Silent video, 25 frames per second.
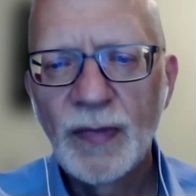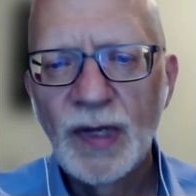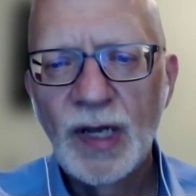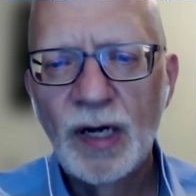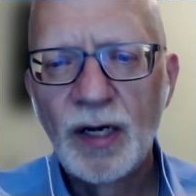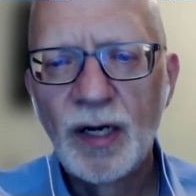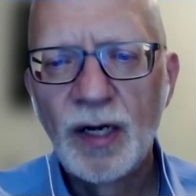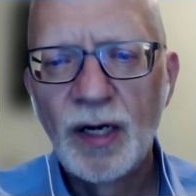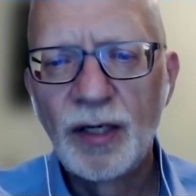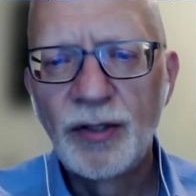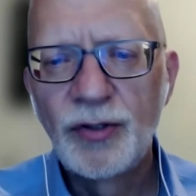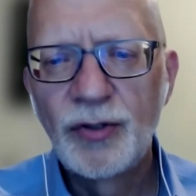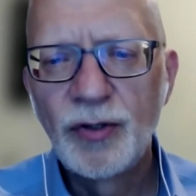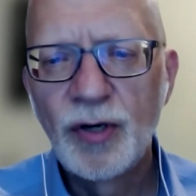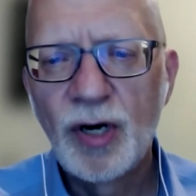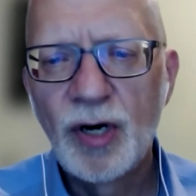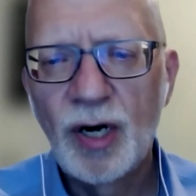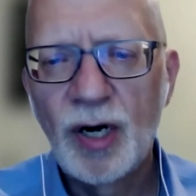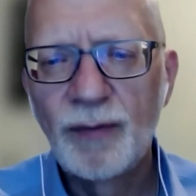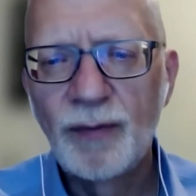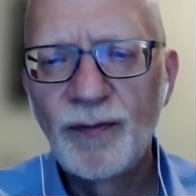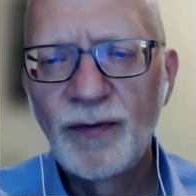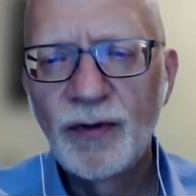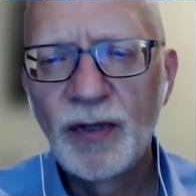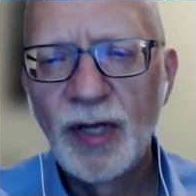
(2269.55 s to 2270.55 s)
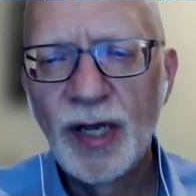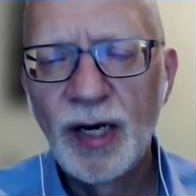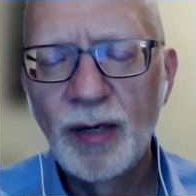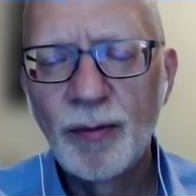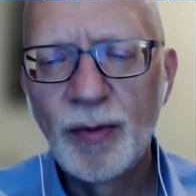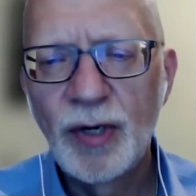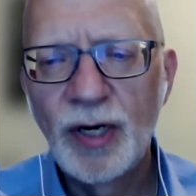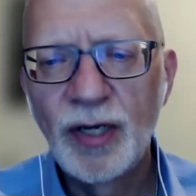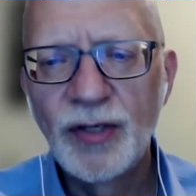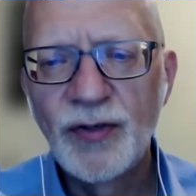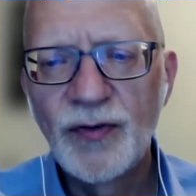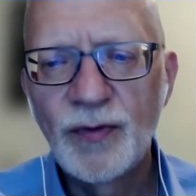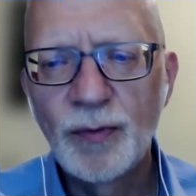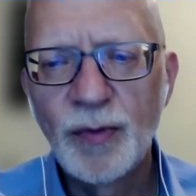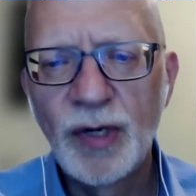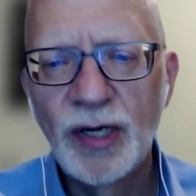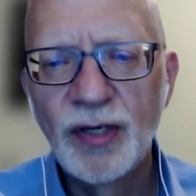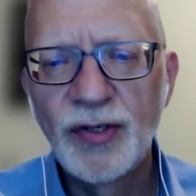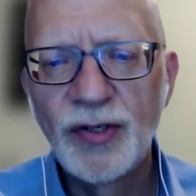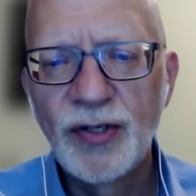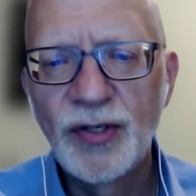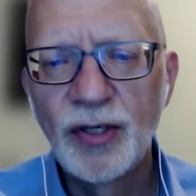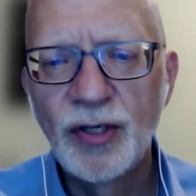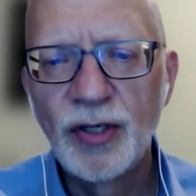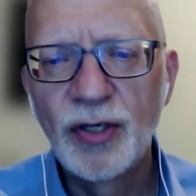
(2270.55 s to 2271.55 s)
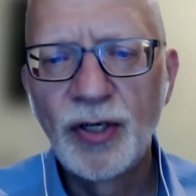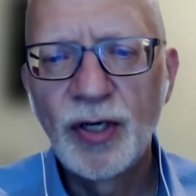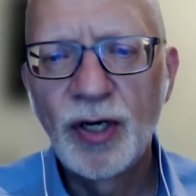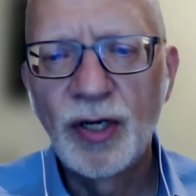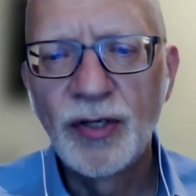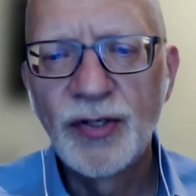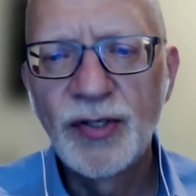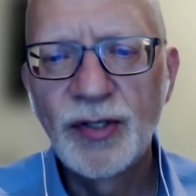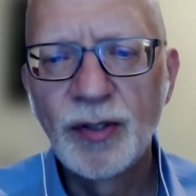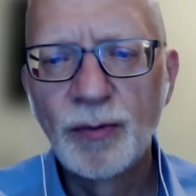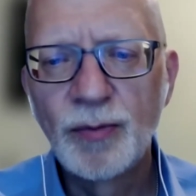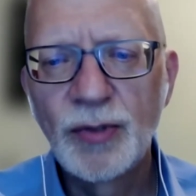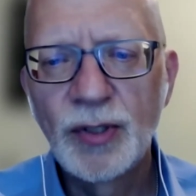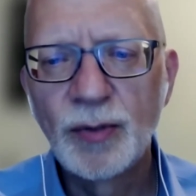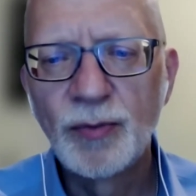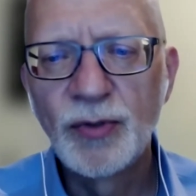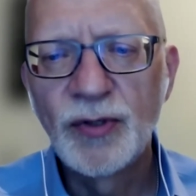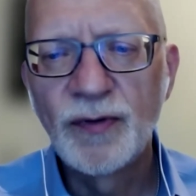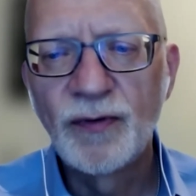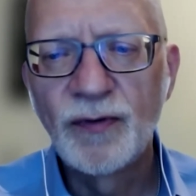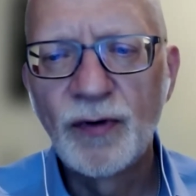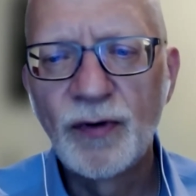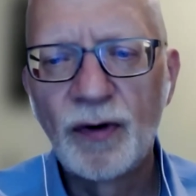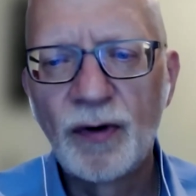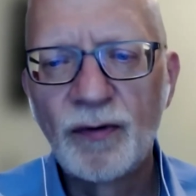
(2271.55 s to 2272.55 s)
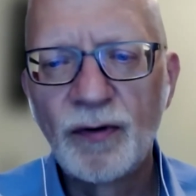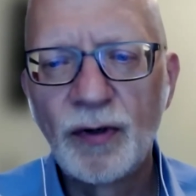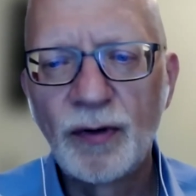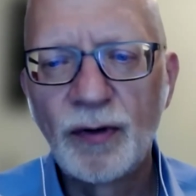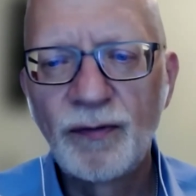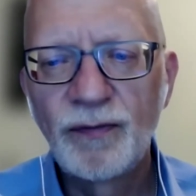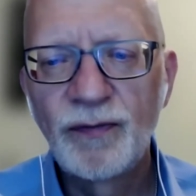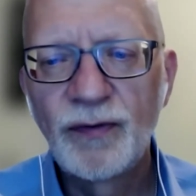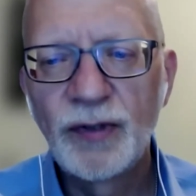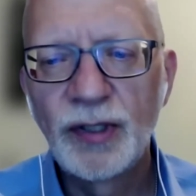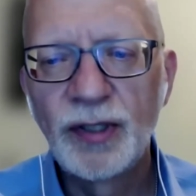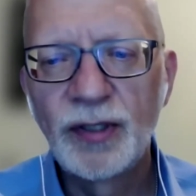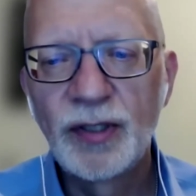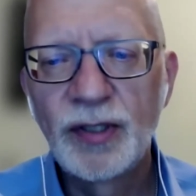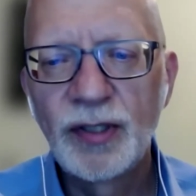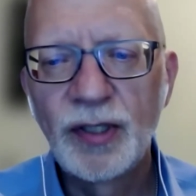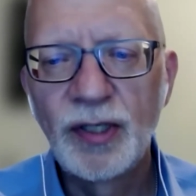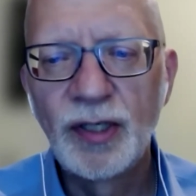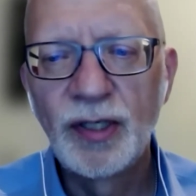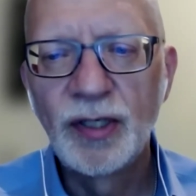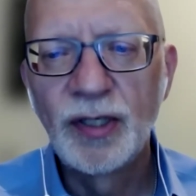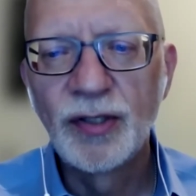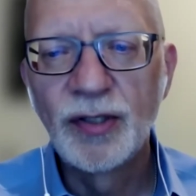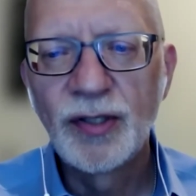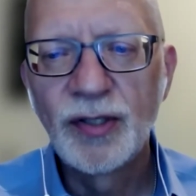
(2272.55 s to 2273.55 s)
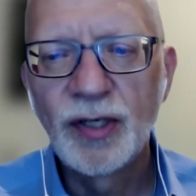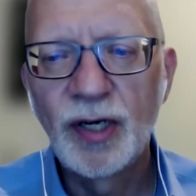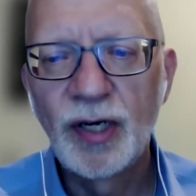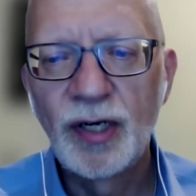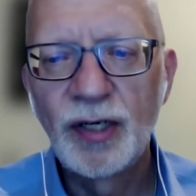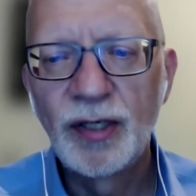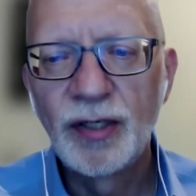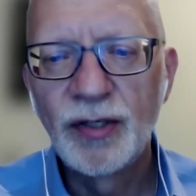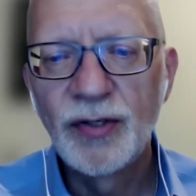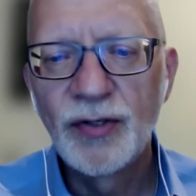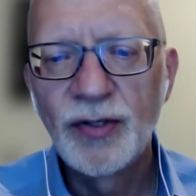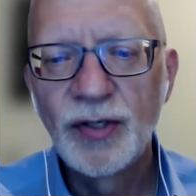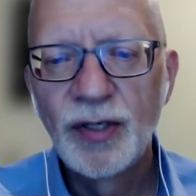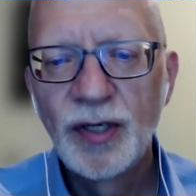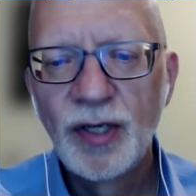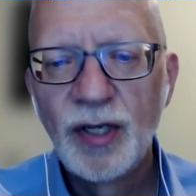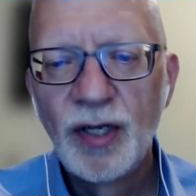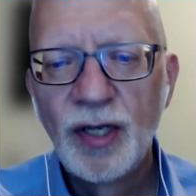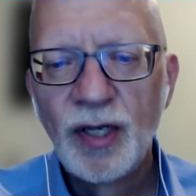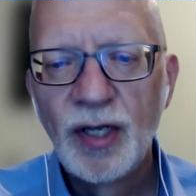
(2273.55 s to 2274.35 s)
Do harmful antibodies for myasthenia cause symptoms of overall fatigue and tiredness?